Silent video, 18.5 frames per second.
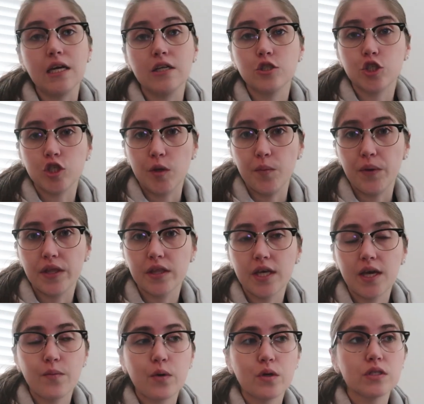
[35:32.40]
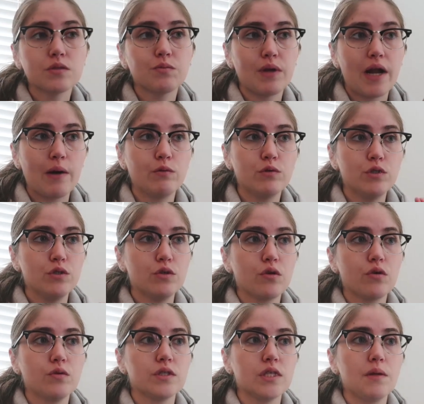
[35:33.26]
and shipping labels, but I will
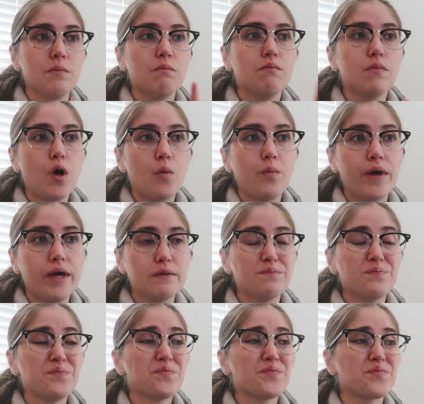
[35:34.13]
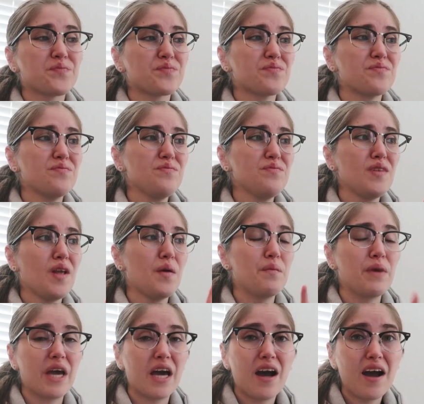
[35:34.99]
do those in a moment
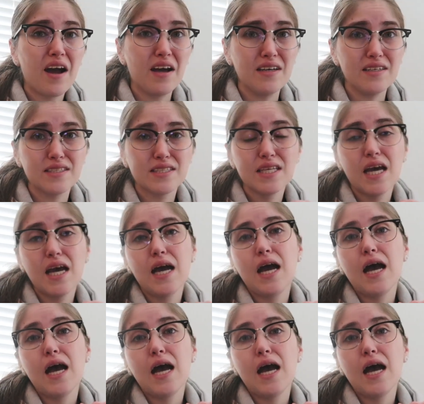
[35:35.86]
because